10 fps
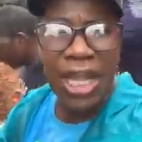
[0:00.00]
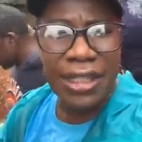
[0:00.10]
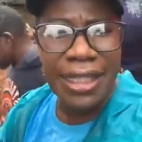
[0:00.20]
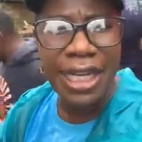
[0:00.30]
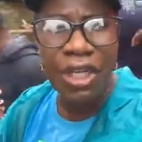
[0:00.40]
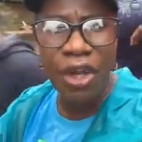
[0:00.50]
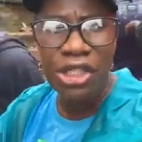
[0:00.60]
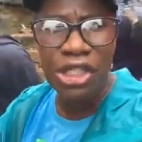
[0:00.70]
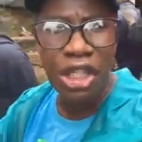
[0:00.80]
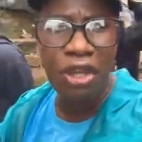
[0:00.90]
then it
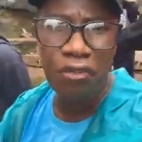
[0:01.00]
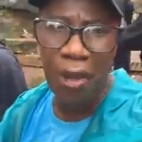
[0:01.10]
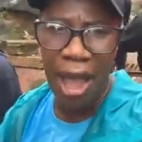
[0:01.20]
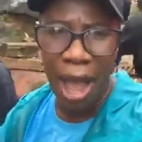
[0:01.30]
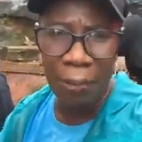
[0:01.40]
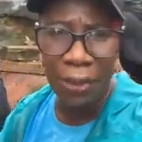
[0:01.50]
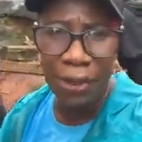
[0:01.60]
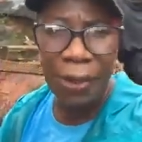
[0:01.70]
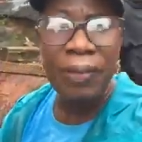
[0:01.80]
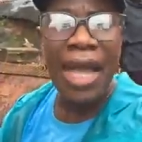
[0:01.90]
continue for
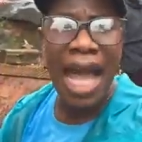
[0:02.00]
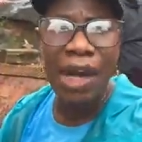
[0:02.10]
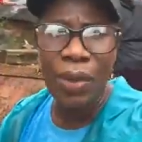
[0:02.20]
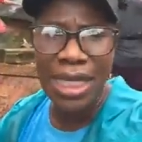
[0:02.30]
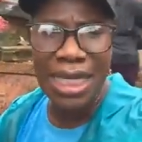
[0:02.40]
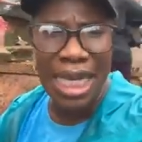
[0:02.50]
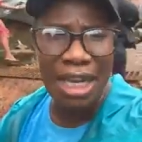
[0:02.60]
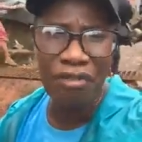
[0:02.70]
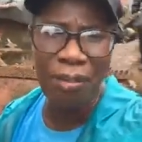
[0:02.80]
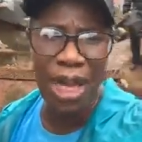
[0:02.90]
happen. And we
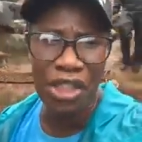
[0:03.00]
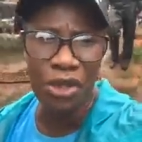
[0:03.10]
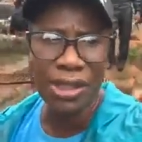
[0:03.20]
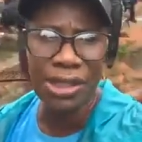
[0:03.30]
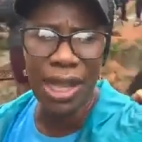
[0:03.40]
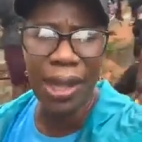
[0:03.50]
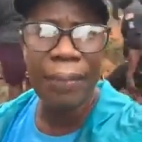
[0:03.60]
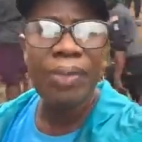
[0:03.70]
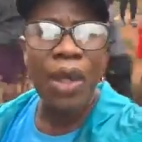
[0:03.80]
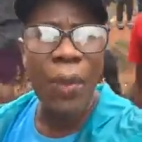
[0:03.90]
need for make sure say
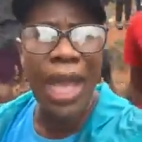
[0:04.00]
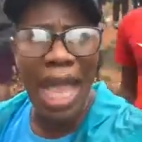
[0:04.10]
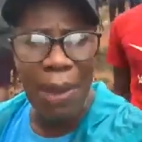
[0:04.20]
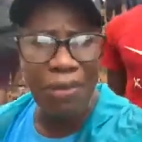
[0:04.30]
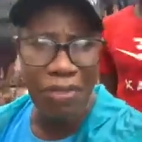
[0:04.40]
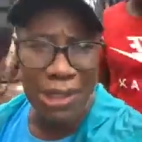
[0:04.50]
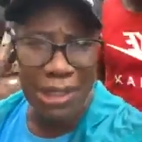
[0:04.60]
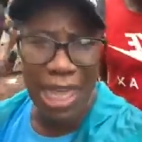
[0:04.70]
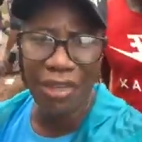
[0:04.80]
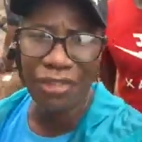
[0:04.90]
we able for save